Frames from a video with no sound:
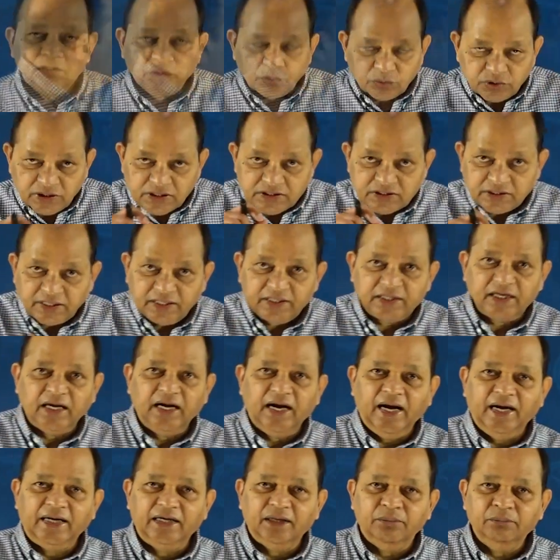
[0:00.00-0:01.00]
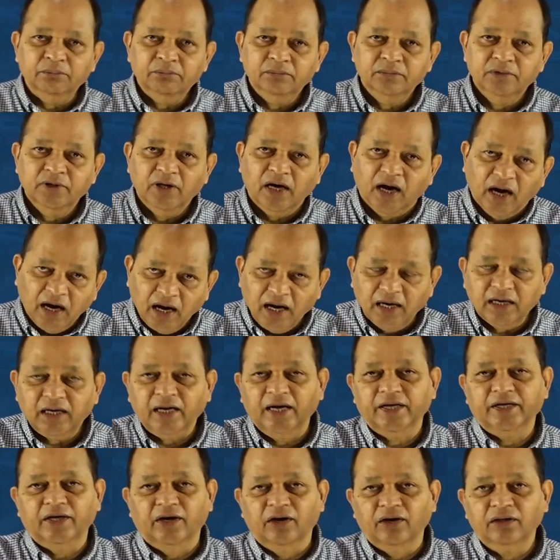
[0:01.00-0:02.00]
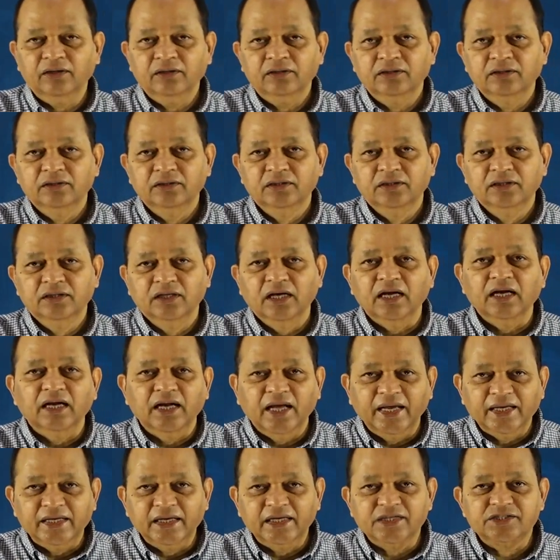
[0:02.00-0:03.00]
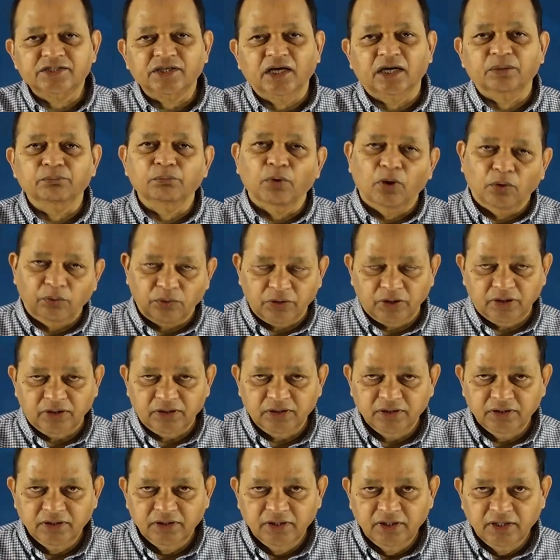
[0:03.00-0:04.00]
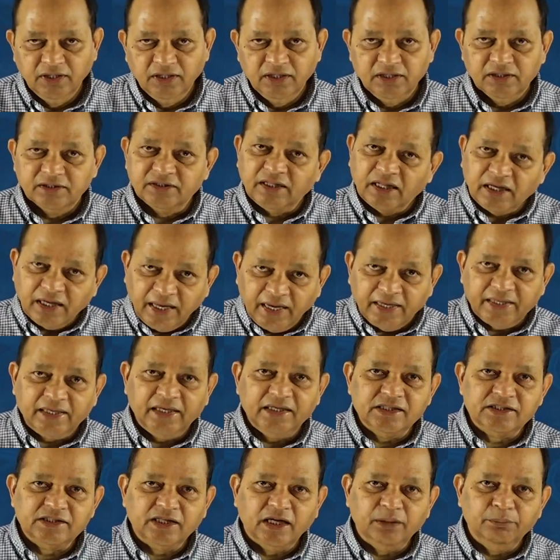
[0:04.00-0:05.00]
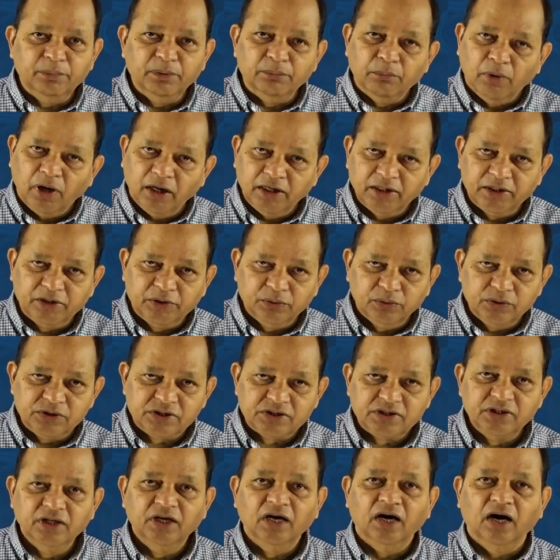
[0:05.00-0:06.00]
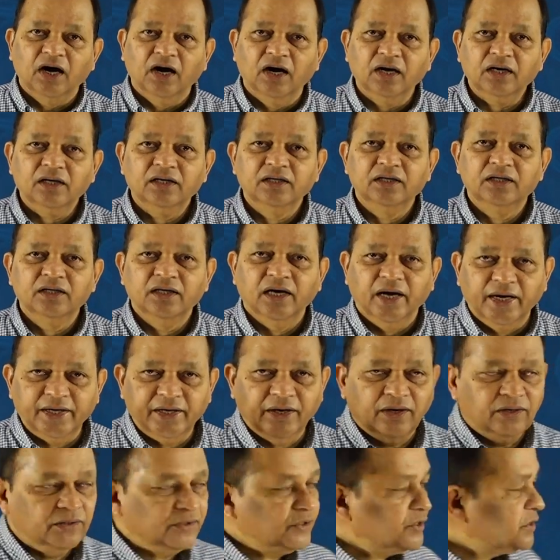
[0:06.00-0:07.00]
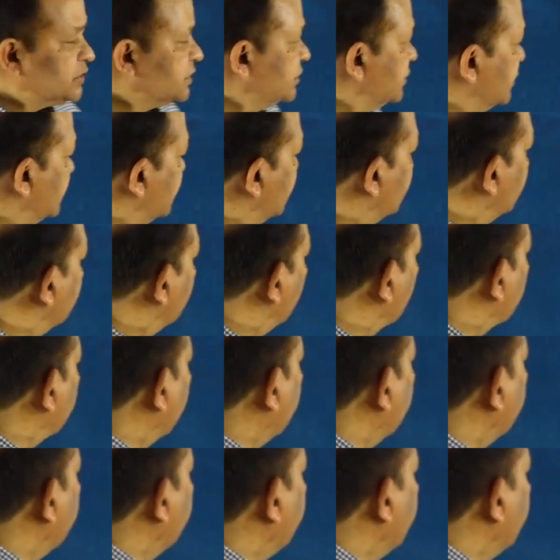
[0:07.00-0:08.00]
to the central atom or ion, ligands are bound. The ligands can be molecules or ions. Okay.